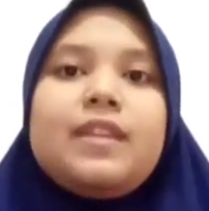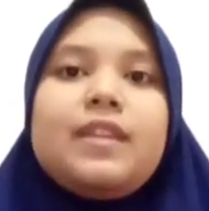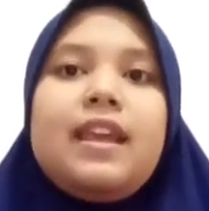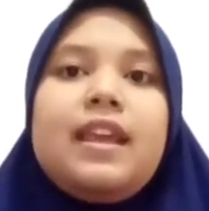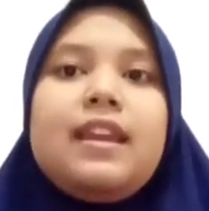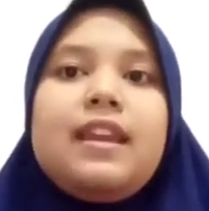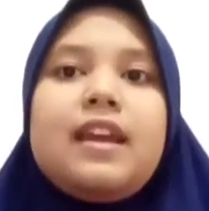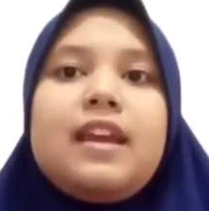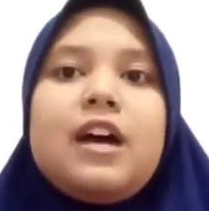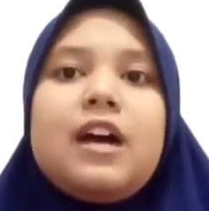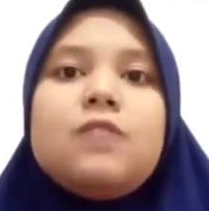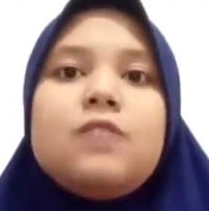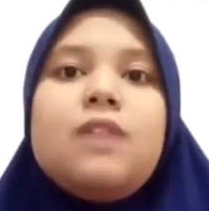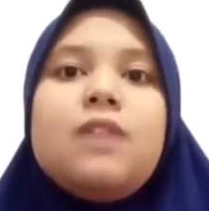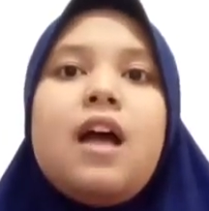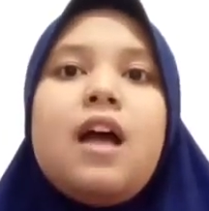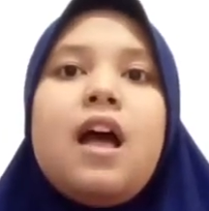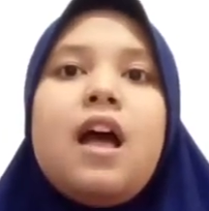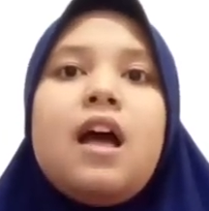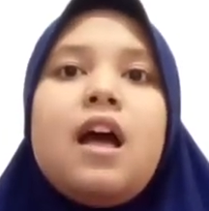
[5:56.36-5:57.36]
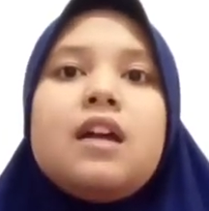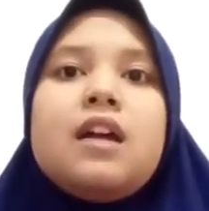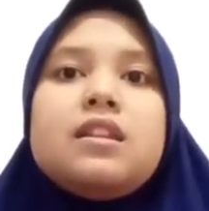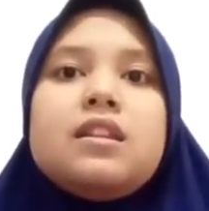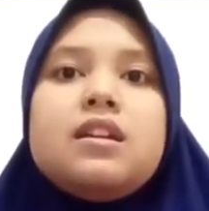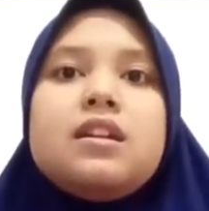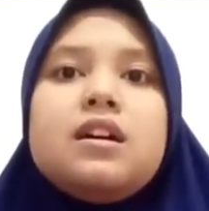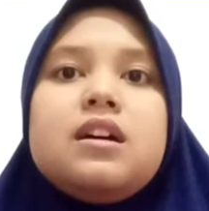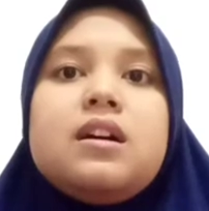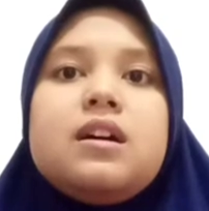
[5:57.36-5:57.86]
And now,
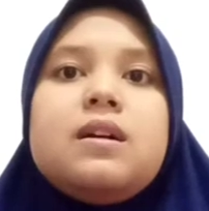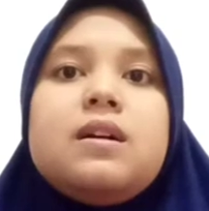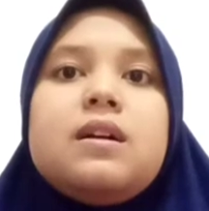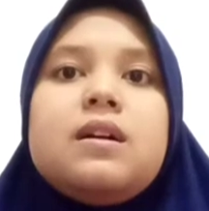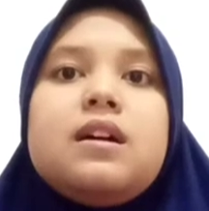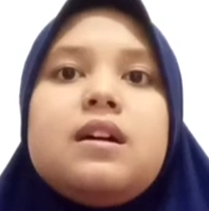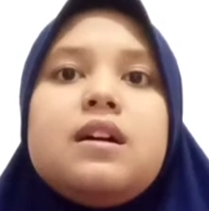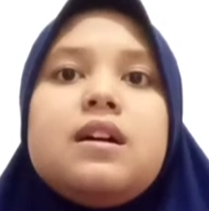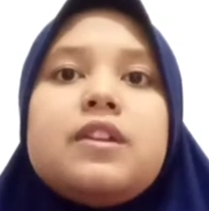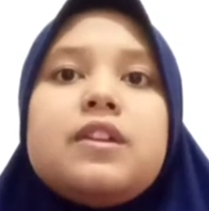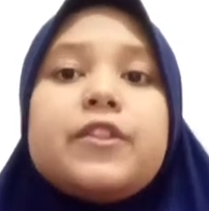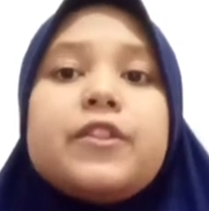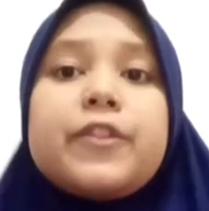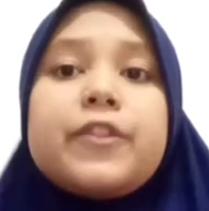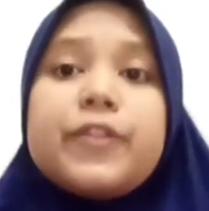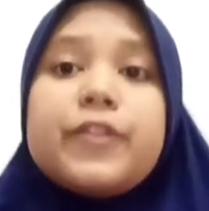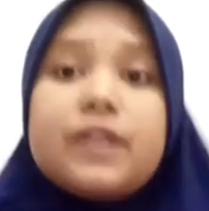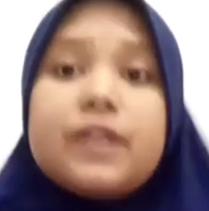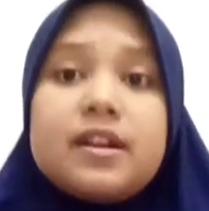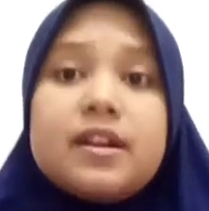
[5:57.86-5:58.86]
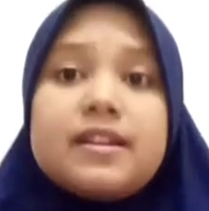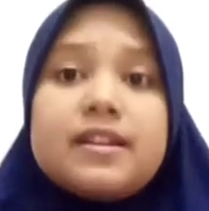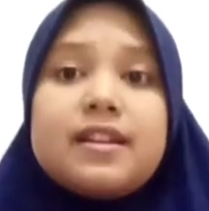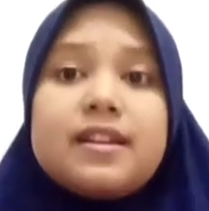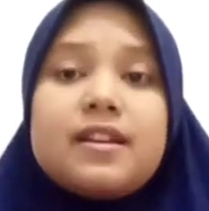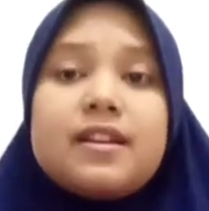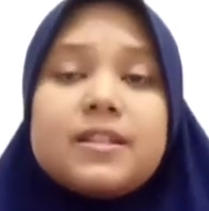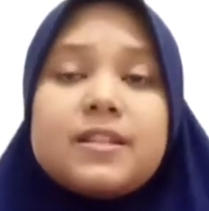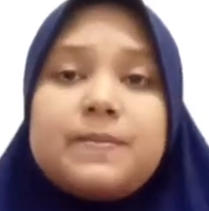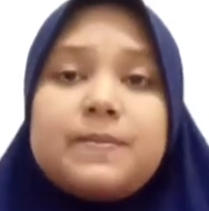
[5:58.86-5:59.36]
the third
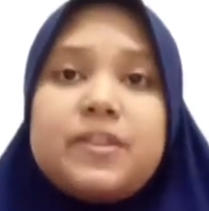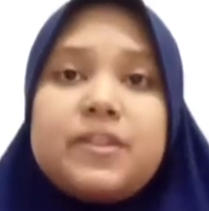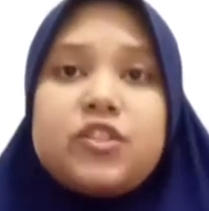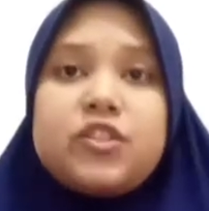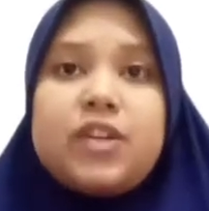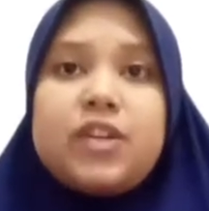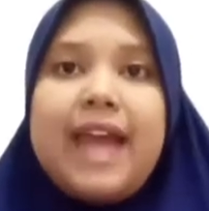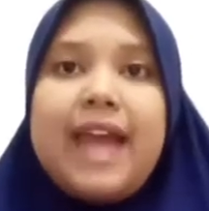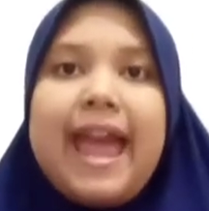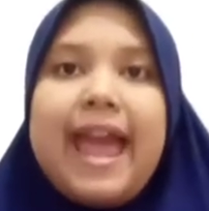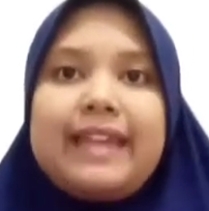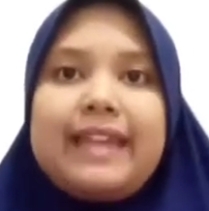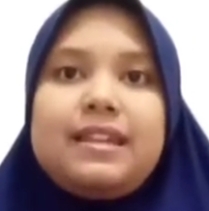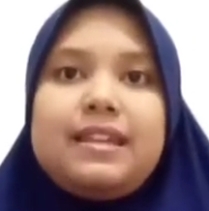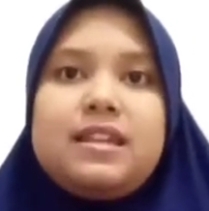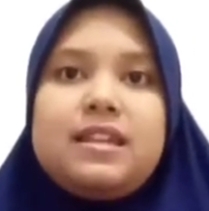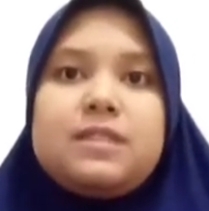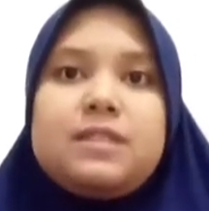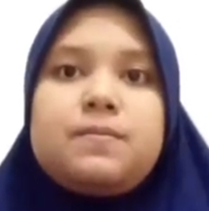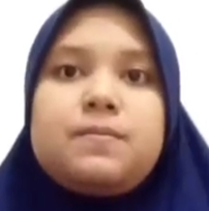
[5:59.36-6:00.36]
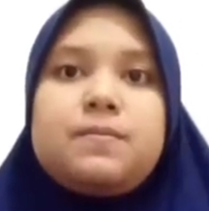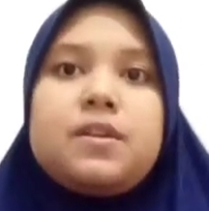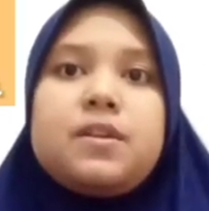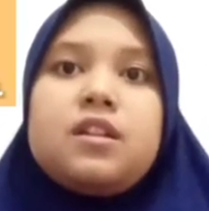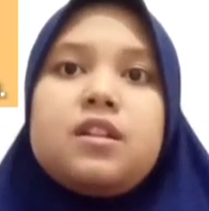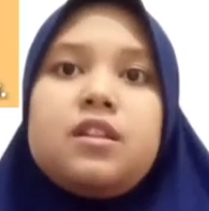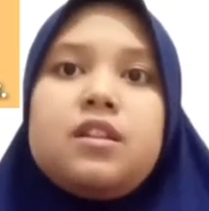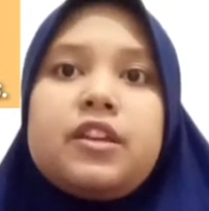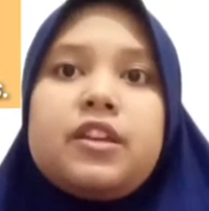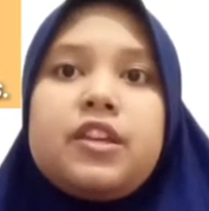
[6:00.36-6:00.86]
speech act is
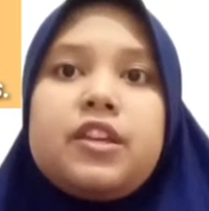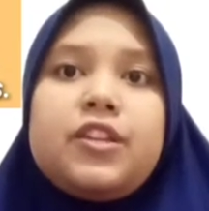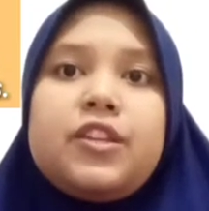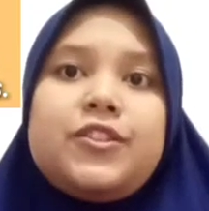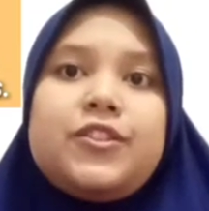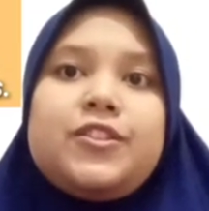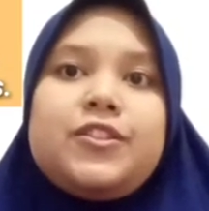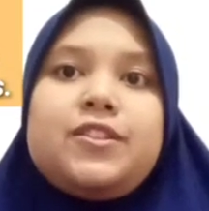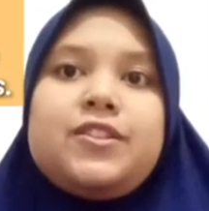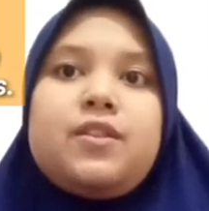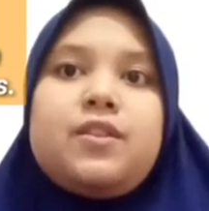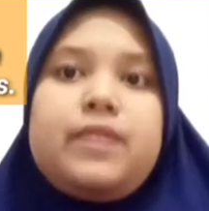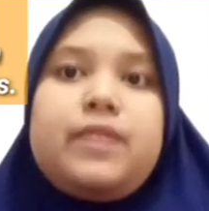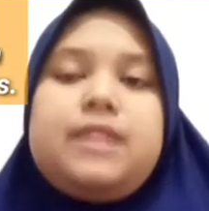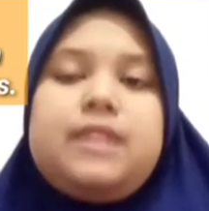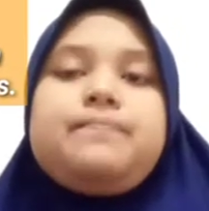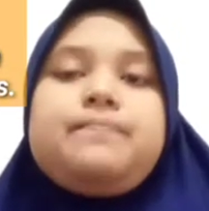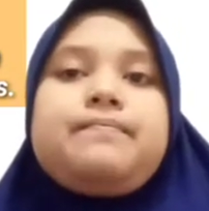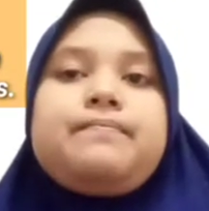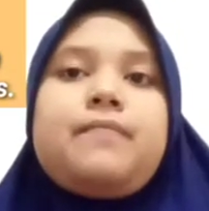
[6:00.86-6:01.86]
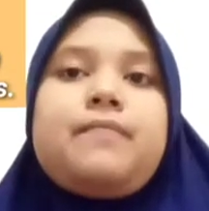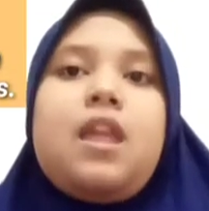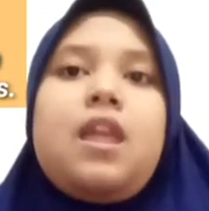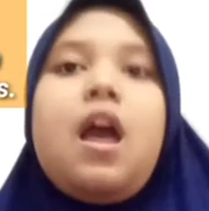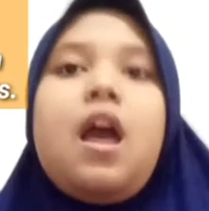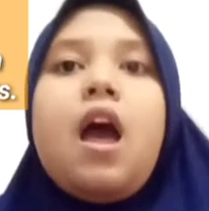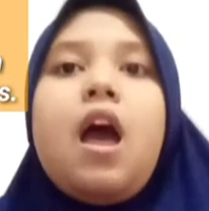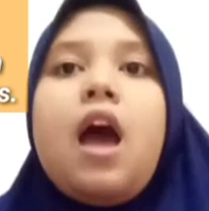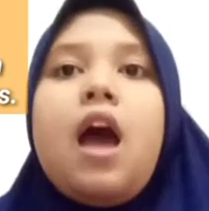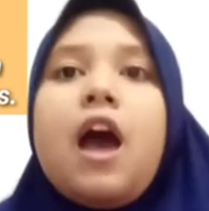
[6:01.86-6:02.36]
perlocutionary.
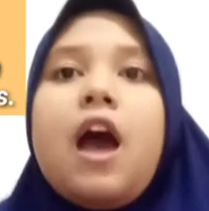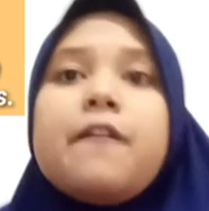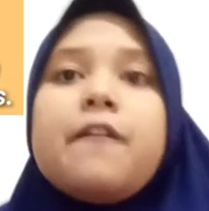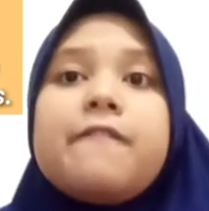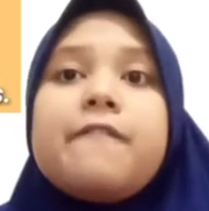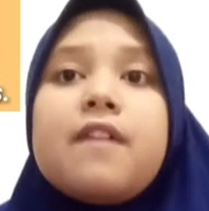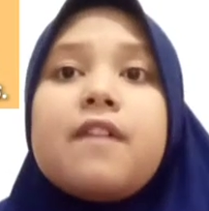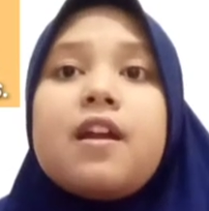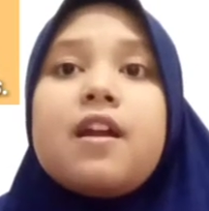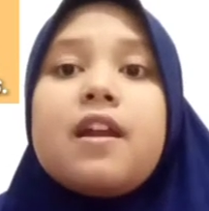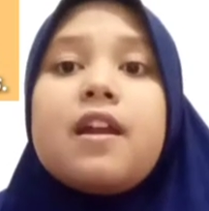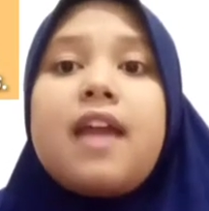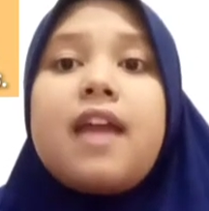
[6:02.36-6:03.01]
Harvard